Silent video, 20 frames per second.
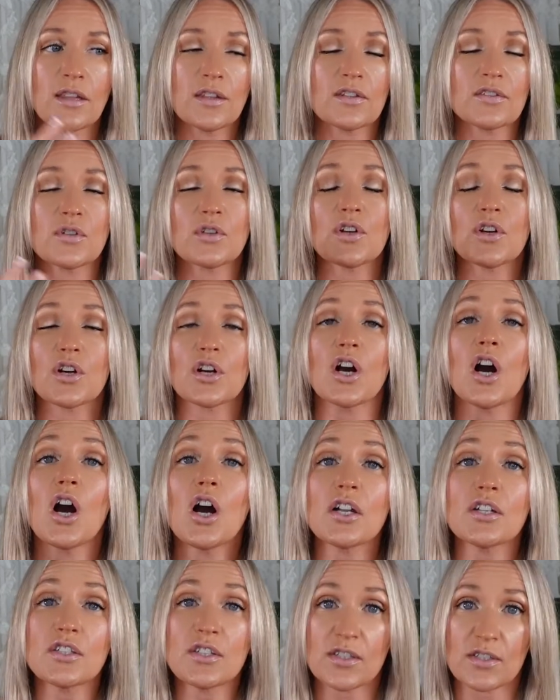So your
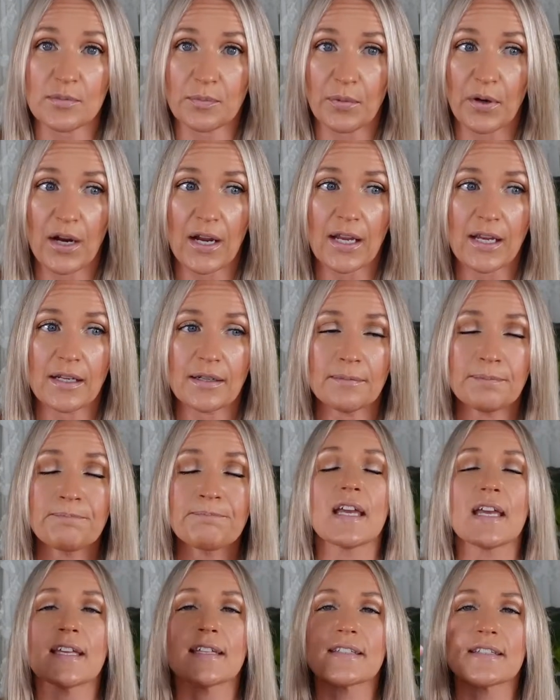conscious brain
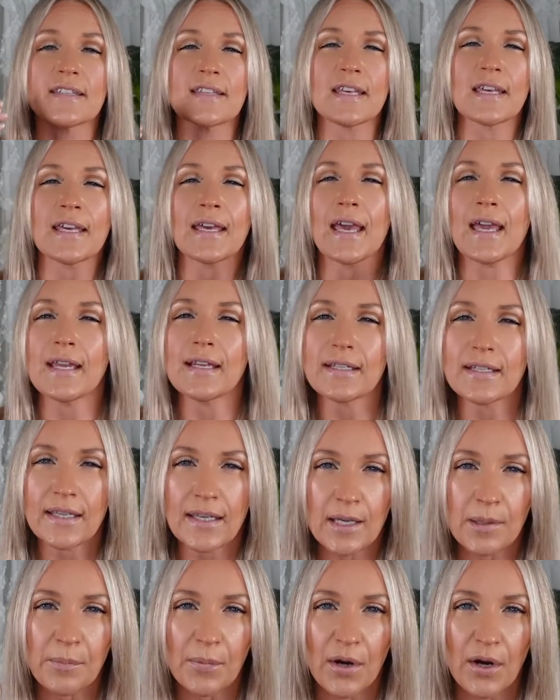is the
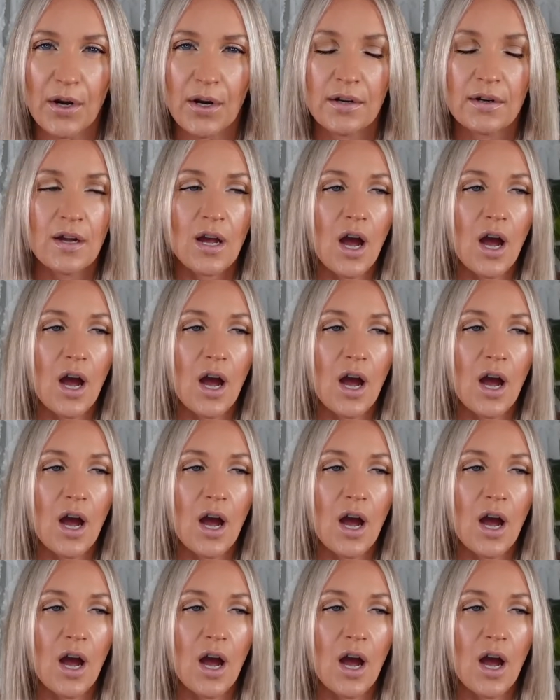gatekeeper